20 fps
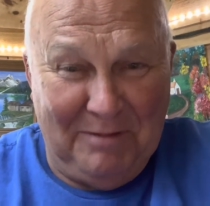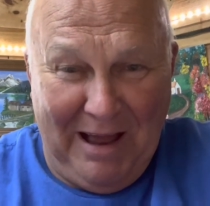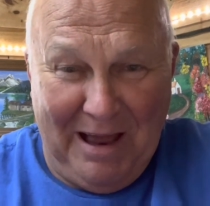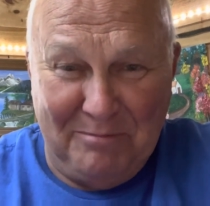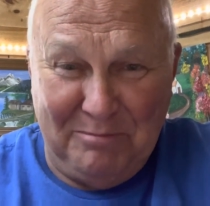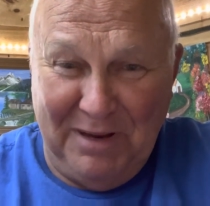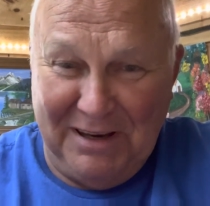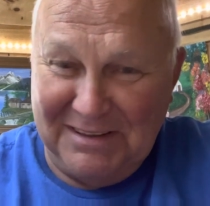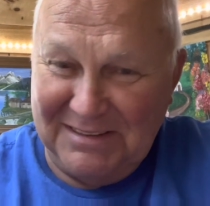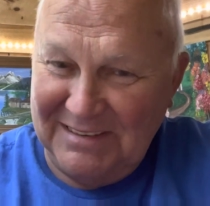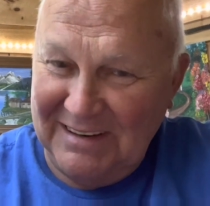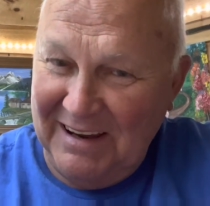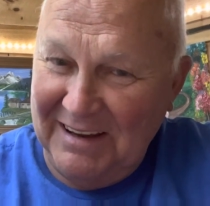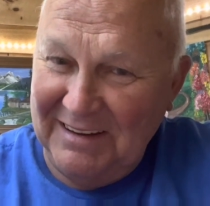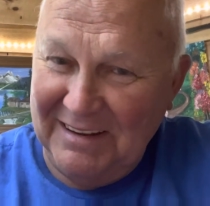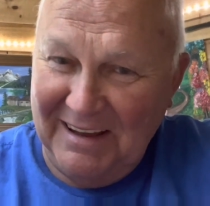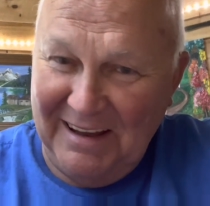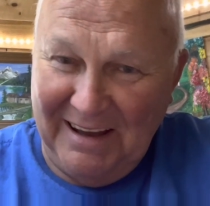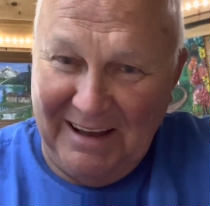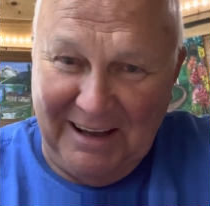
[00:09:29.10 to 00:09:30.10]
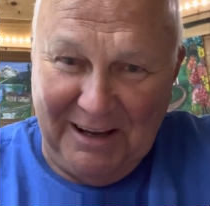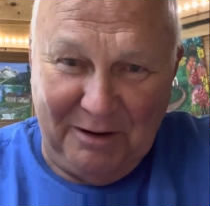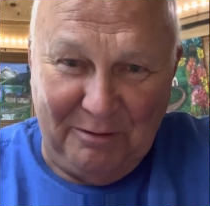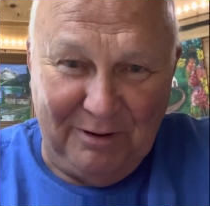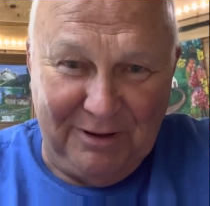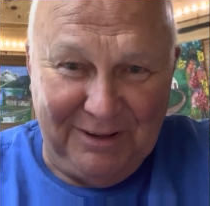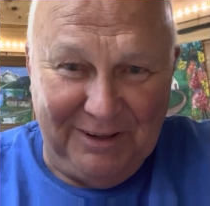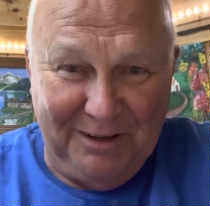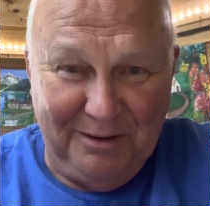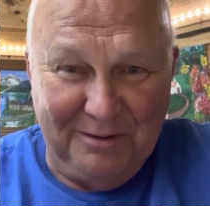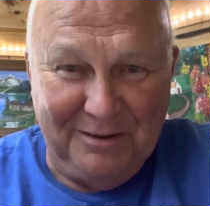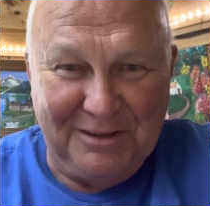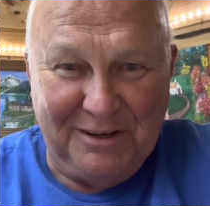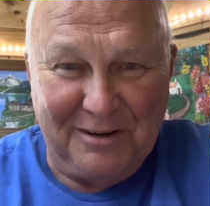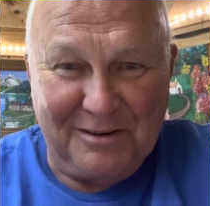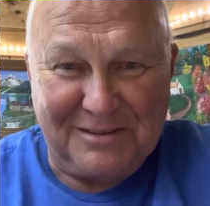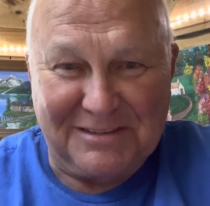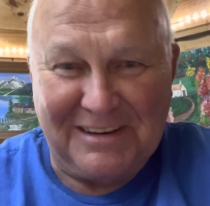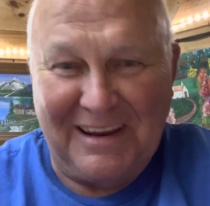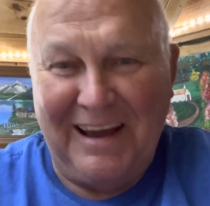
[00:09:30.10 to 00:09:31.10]
I'd be saying the heck with you and
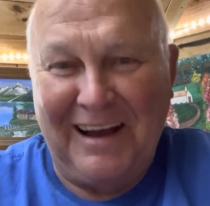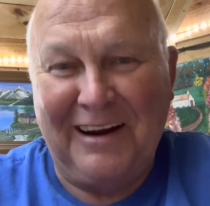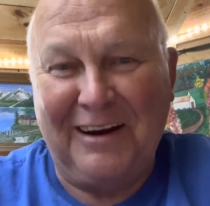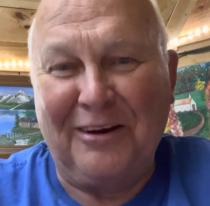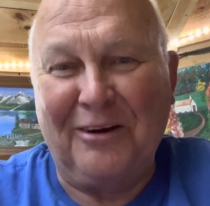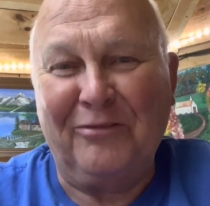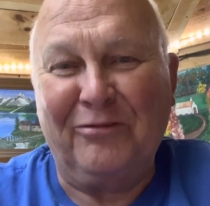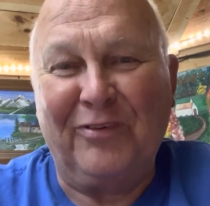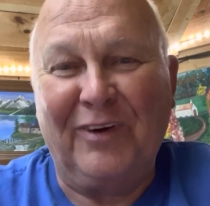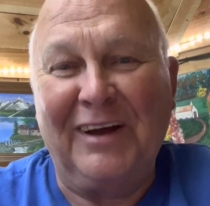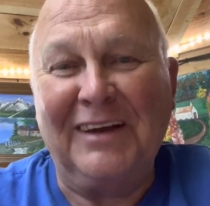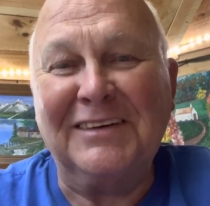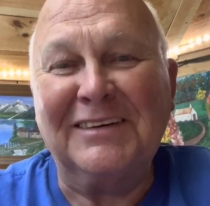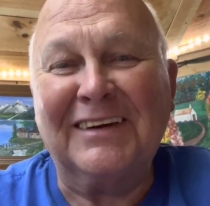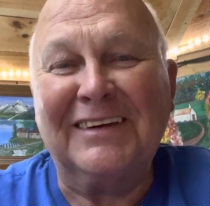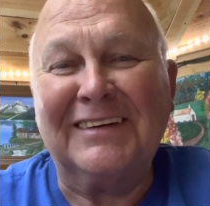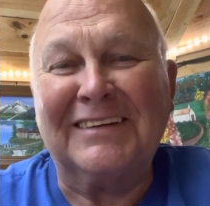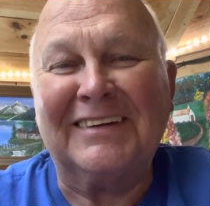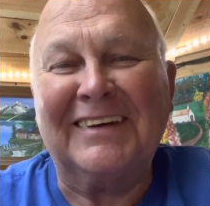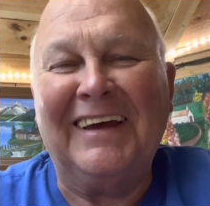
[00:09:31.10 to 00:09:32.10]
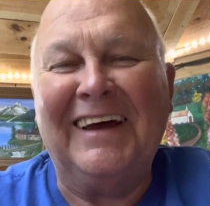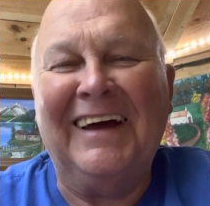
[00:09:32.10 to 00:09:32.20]
your sacrifices.